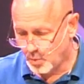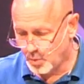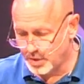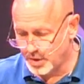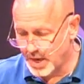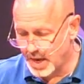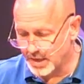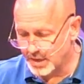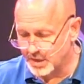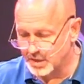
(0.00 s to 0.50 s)

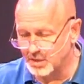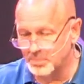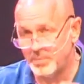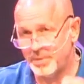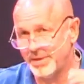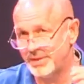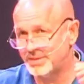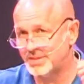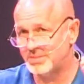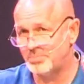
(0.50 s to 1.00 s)
We're not going to
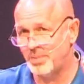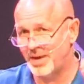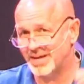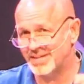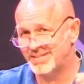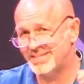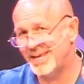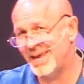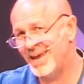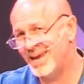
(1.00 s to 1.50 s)
be
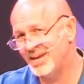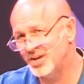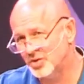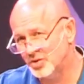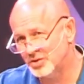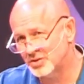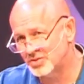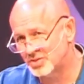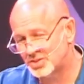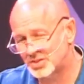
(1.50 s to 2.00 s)

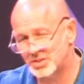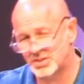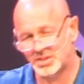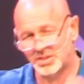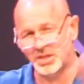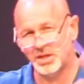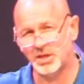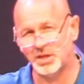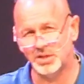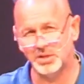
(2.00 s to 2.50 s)
spectators
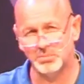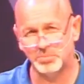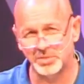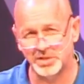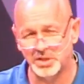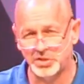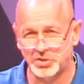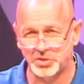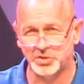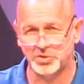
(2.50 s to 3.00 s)
sitting in the
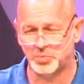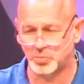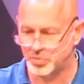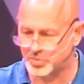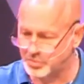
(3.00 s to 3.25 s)
bleachers.